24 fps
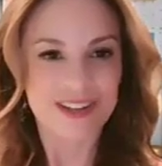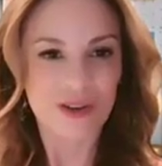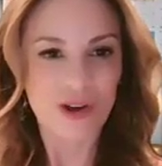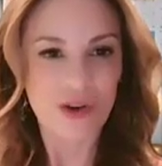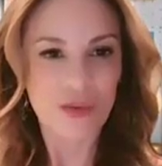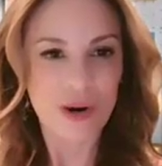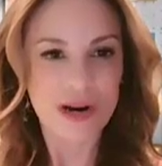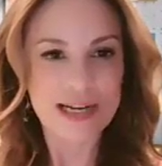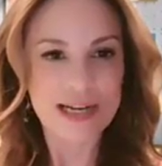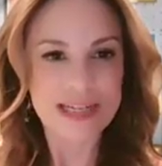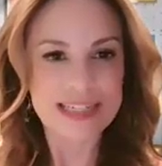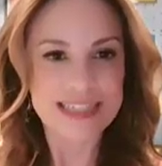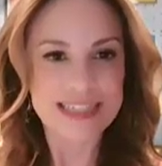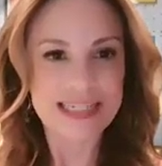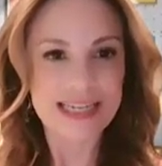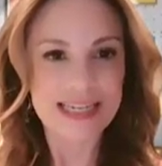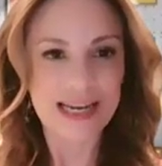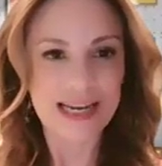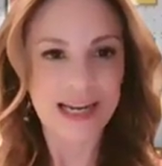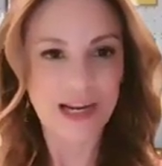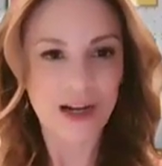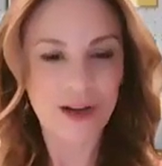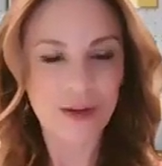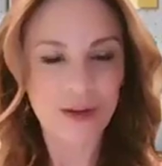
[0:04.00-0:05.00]
So I wanted to take
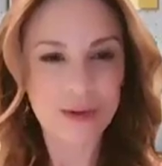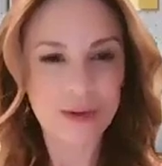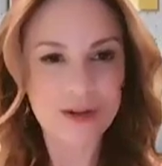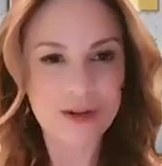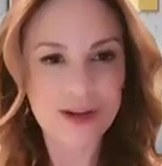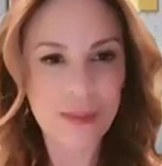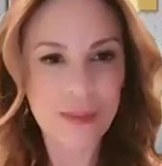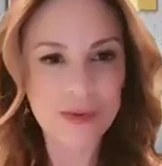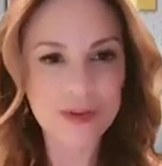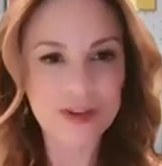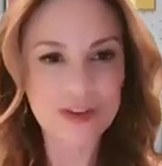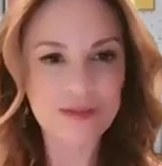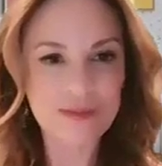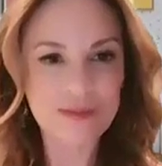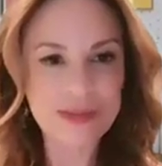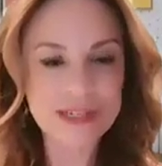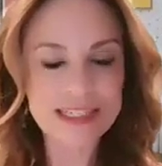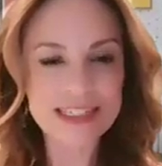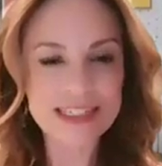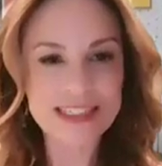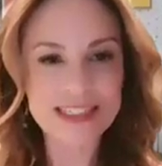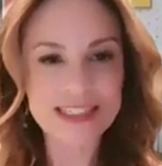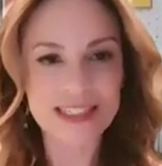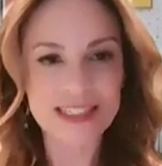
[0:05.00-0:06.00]
a couple of
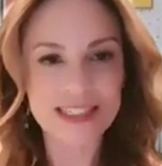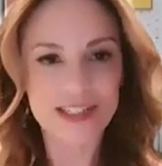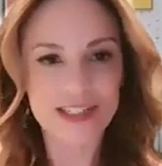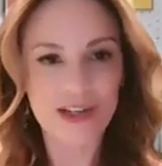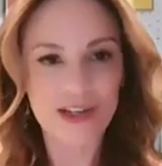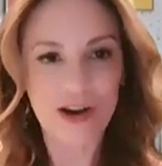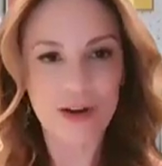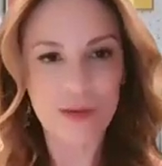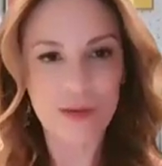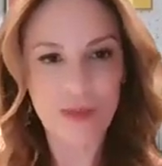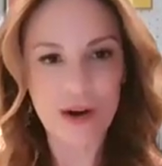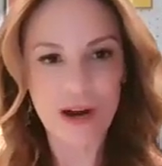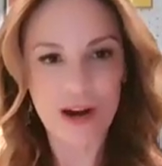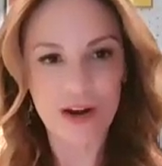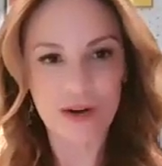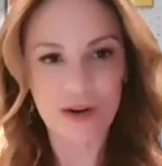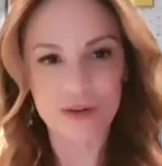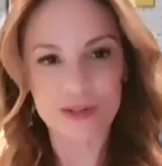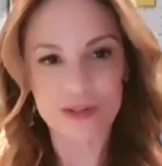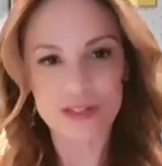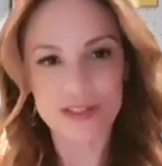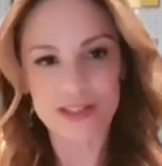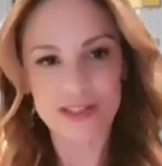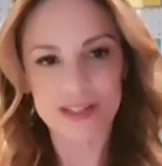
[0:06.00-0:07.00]
minutes and talk
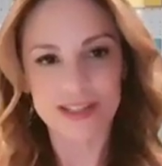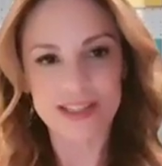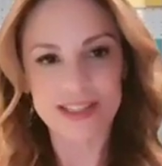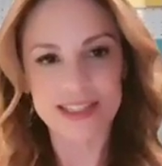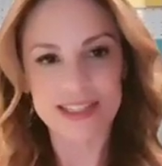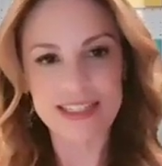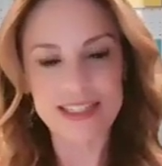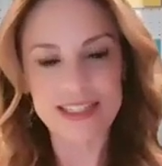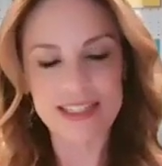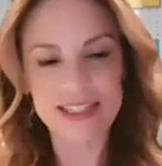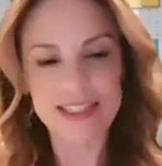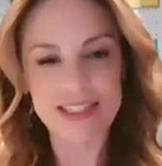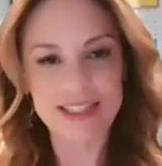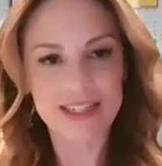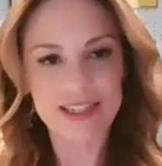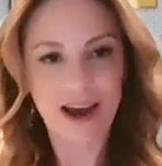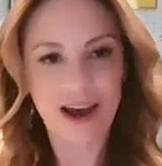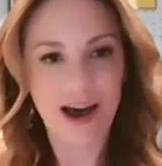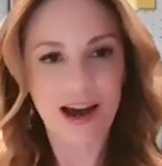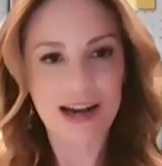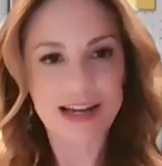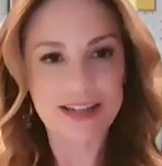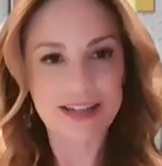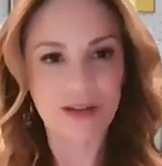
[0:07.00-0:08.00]
about the
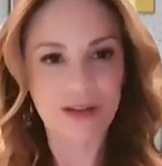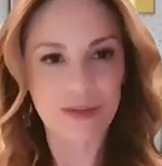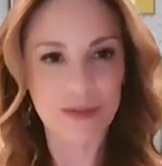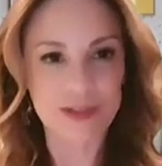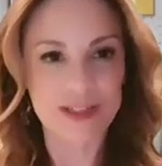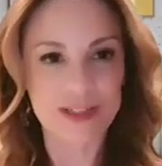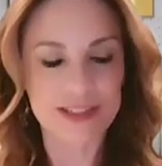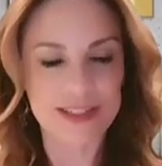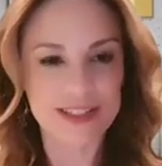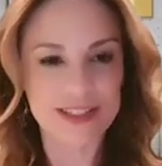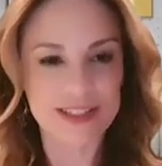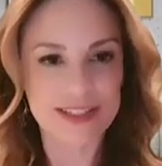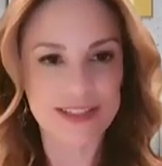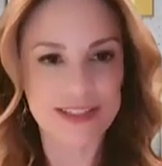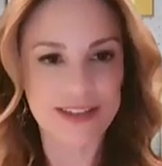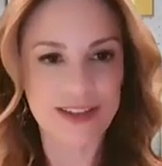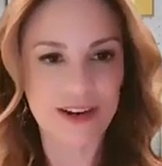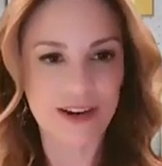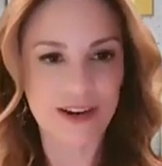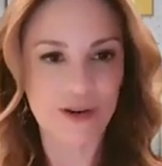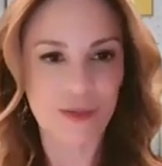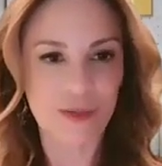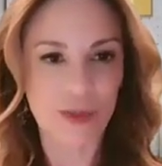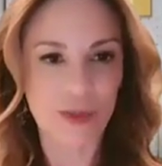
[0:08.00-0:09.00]
documents
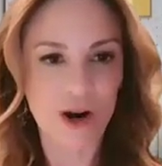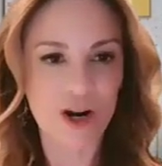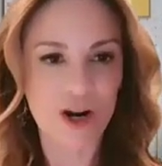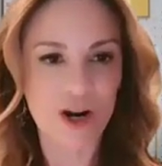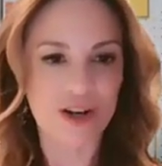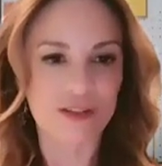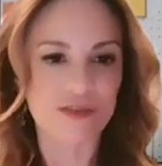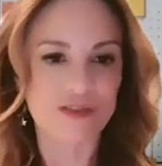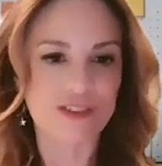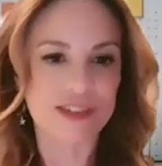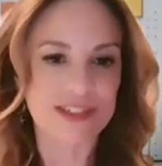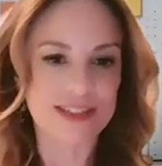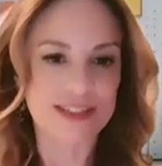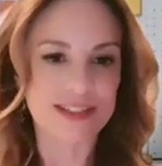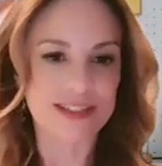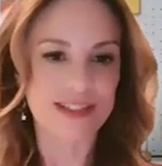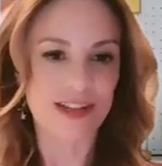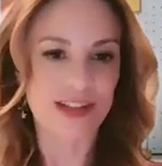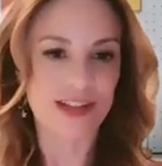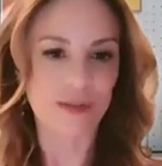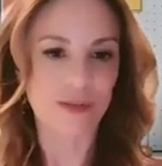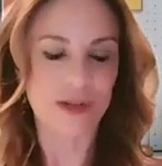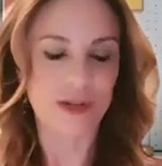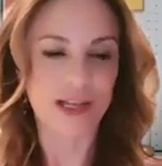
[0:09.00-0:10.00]
that are part of an
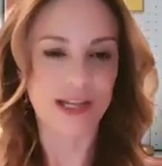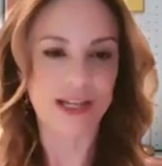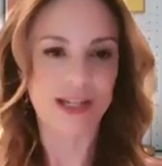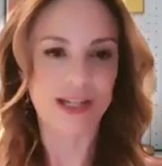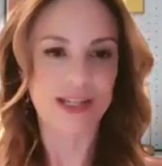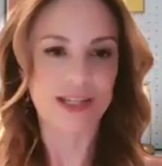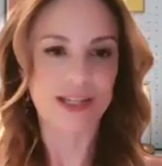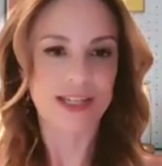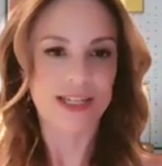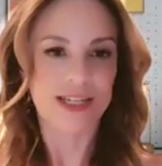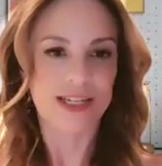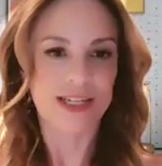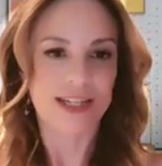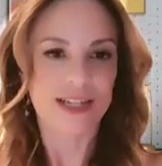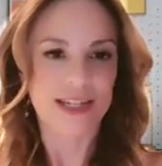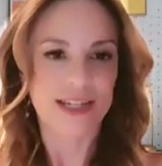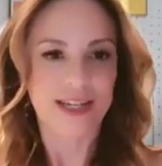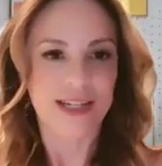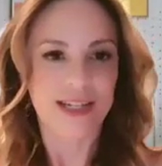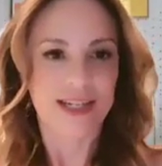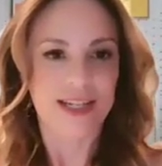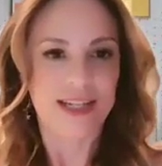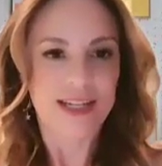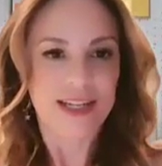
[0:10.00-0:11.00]
estate plan.
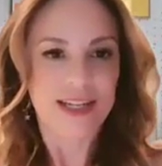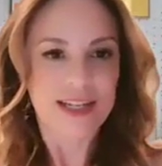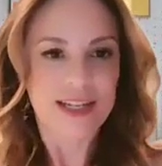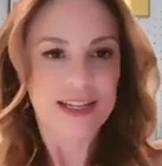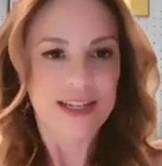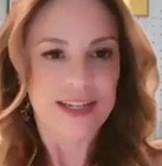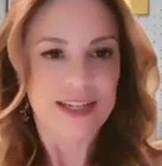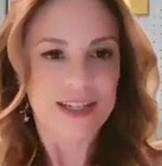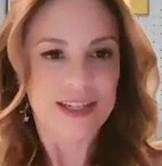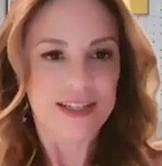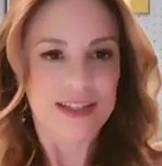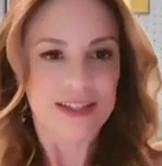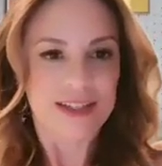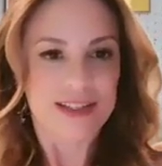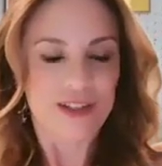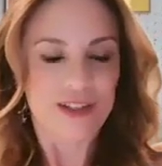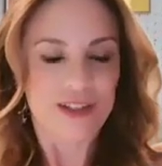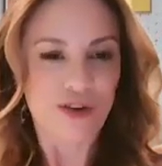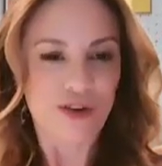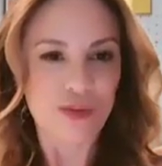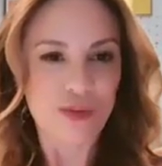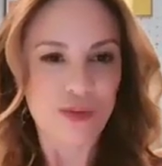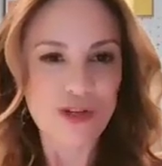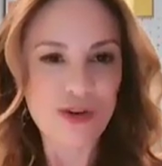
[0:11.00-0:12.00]

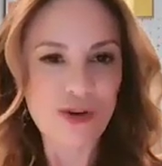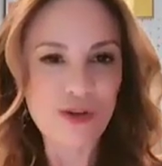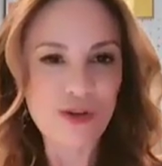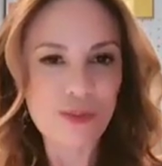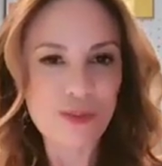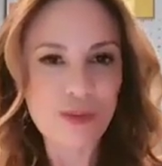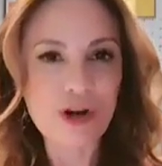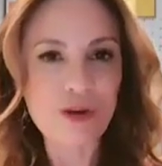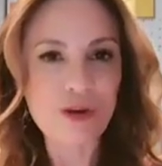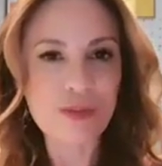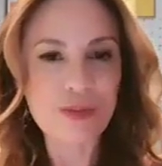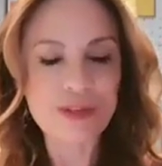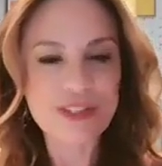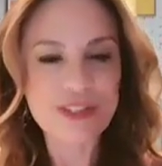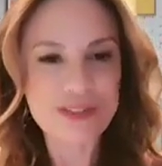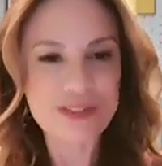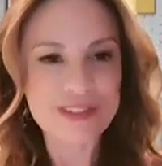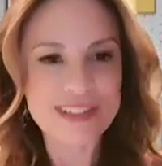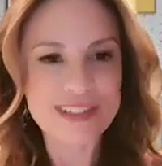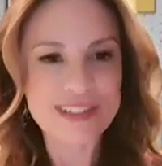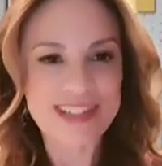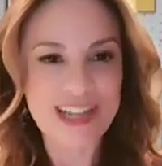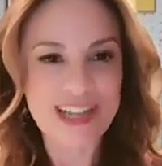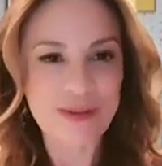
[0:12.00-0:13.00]
So we know the purpose of
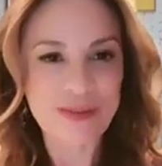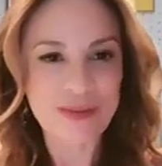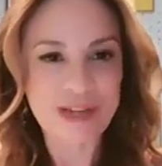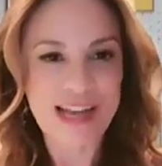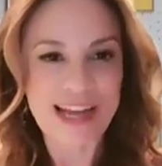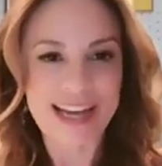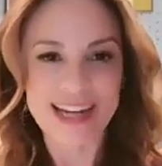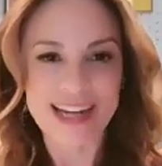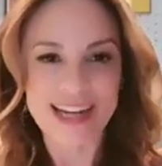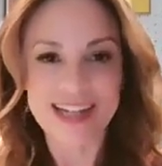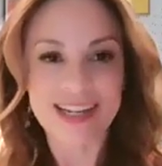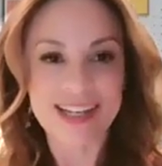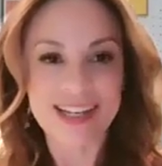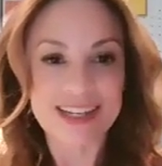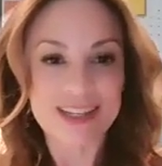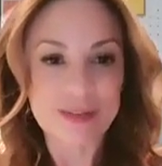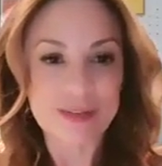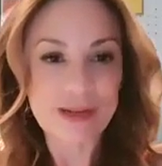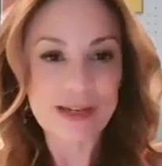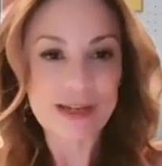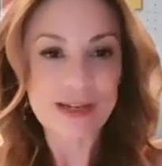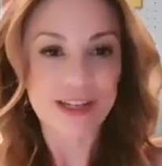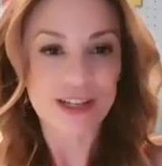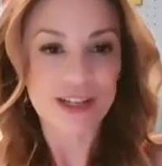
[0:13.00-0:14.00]
estate planning, and I
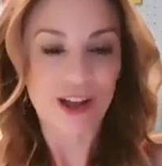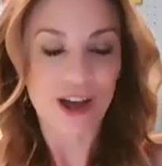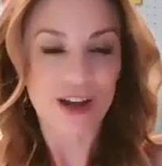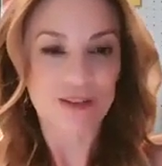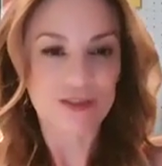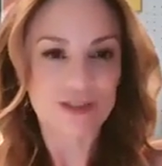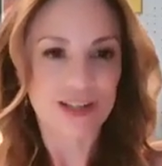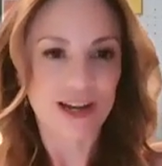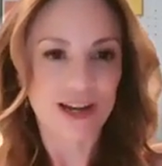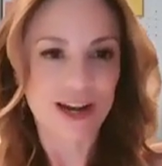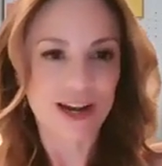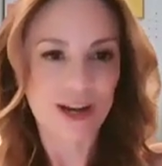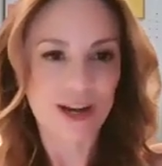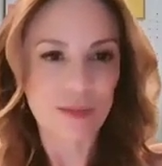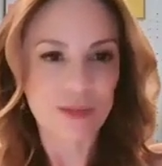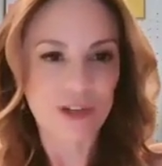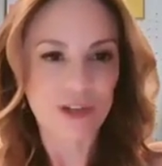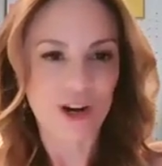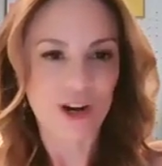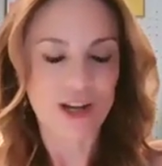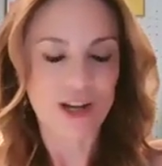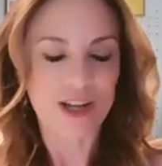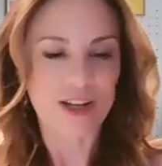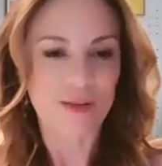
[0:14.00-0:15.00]
spend a lot of time
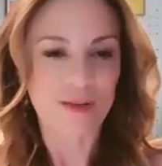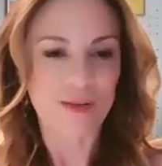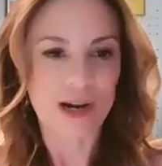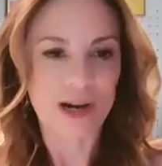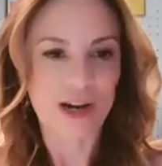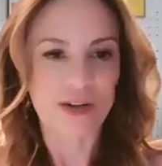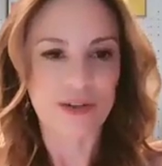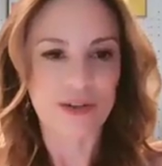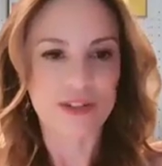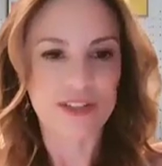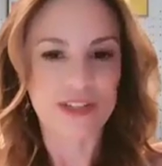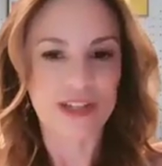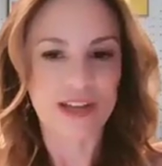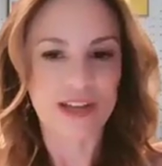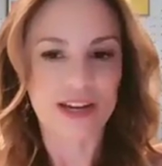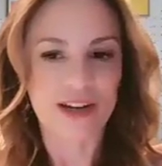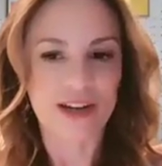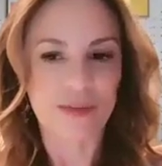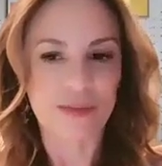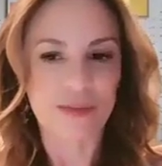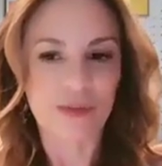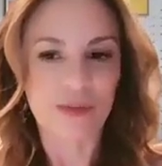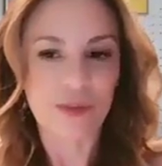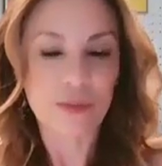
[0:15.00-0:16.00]
talking about
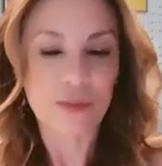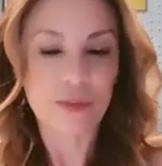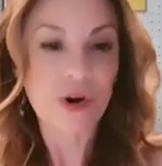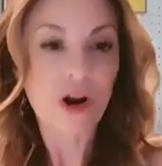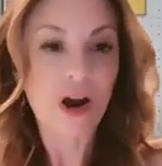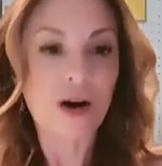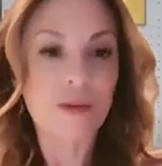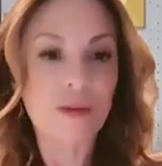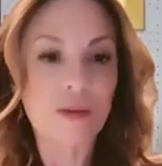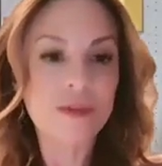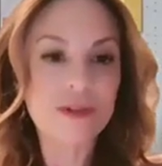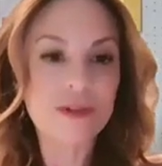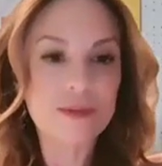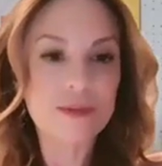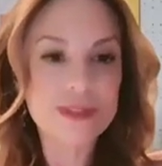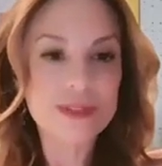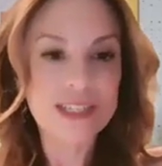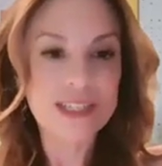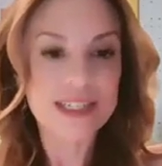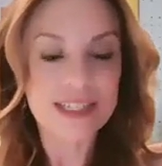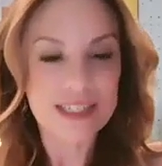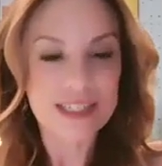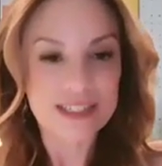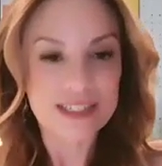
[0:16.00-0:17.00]
the problems
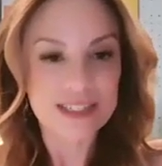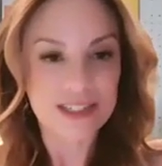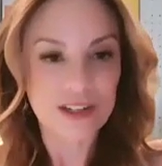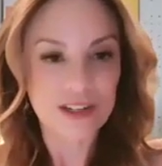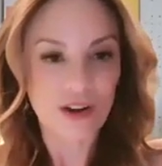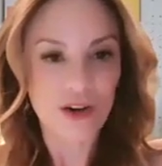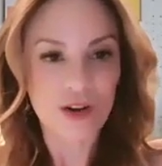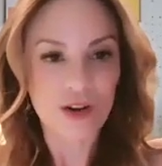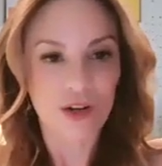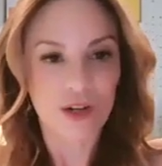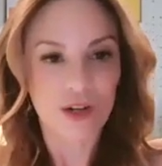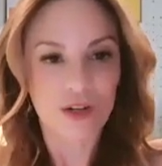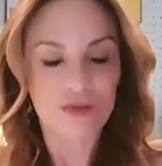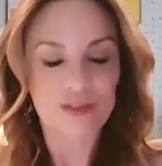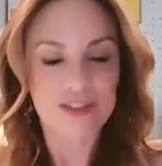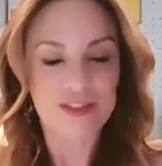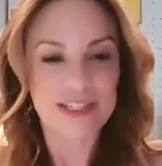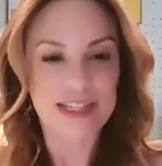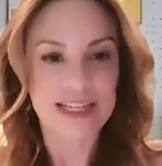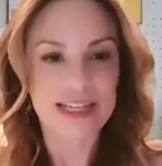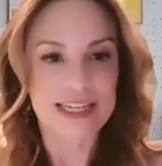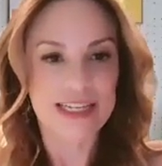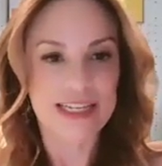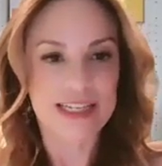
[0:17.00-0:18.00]
that it
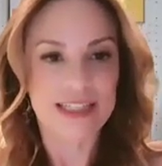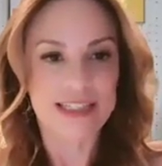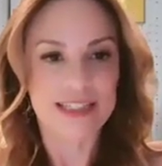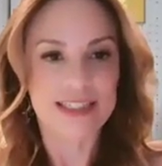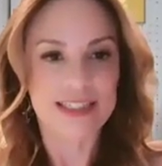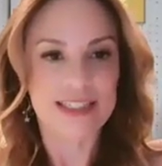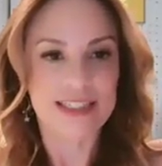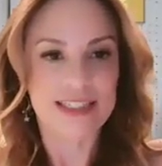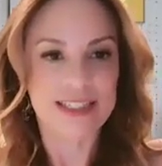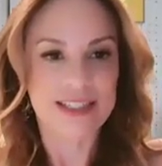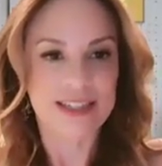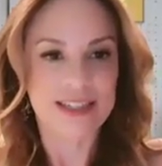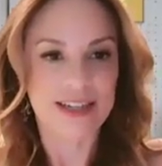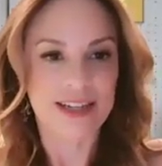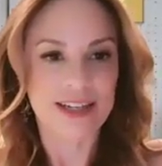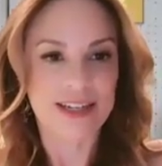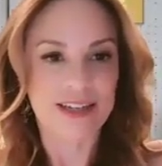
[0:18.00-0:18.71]
solves and